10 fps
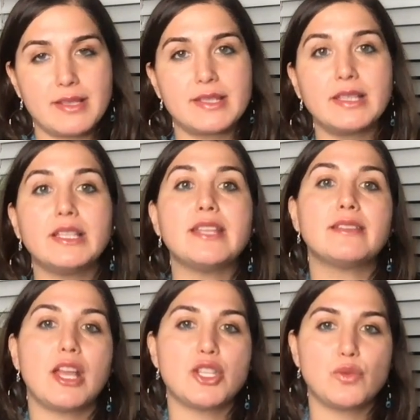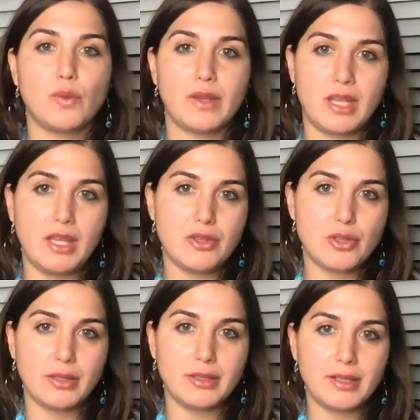still in touch with each
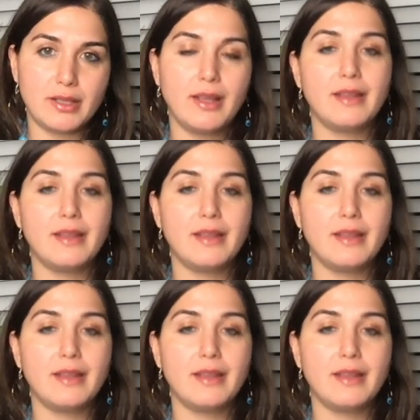other.